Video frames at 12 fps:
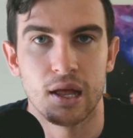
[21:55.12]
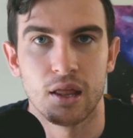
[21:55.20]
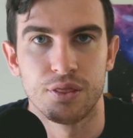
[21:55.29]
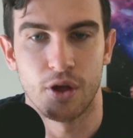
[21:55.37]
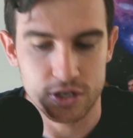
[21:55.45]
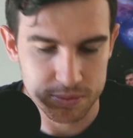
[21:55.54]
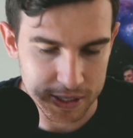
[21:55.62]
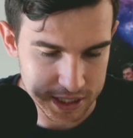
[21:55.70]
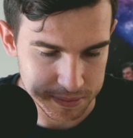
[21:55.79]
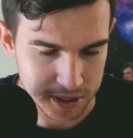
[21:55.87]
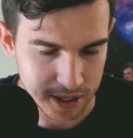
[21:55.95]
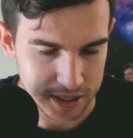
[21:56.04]
those are my tips,
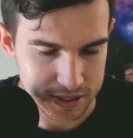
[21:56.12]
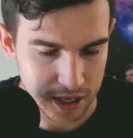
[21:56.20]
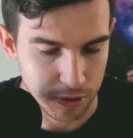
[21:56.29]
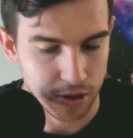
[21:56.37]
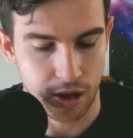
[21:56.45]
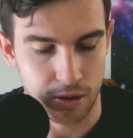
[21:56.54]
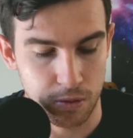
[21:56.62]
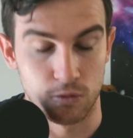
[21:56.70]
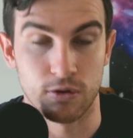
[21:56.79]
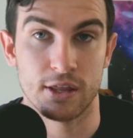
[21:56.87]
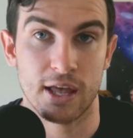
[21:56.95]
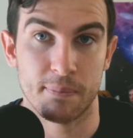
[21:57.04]
guys. I'll
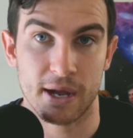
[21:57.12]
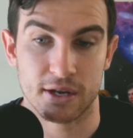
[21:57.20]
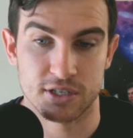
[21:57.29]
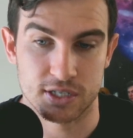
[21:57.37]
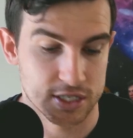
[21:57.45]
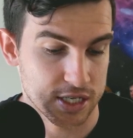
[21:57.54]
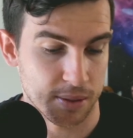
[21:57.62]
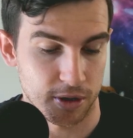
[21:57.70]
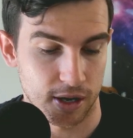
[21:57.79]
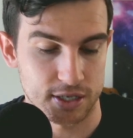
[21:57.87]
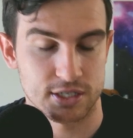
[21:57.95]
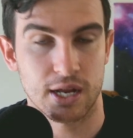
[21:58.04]
read that back just to
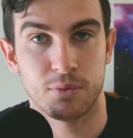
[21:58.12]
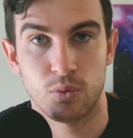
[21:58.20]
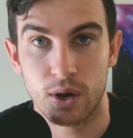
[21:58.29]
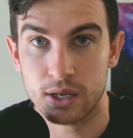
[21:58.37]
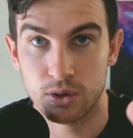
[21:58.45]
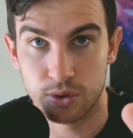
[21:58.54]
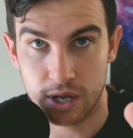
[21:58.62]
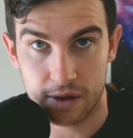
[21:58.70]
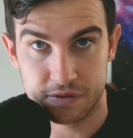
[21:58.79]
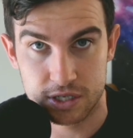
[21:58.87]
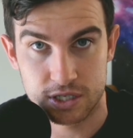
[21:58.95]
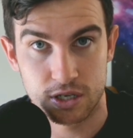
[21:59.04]
summarize. Number one, look after
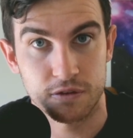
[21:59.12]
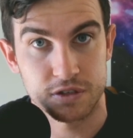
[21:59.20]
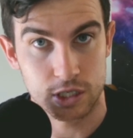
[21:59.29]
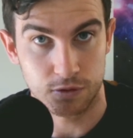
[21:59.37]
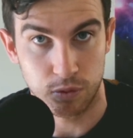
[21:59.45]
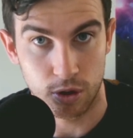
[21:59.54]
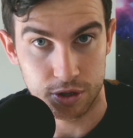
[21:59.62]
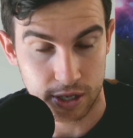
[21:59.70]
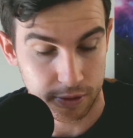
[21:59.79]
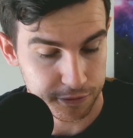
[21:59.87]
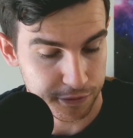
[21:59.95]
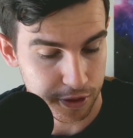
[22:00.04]
yourself. Self-worth
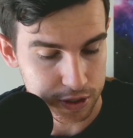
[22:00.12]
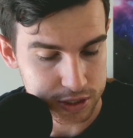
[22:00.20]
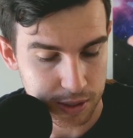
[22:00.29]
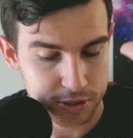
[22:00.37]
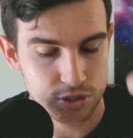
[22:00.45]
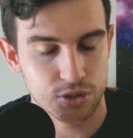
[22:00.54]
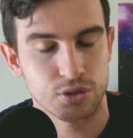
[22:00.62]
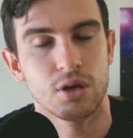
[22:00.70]
comes first. Number two,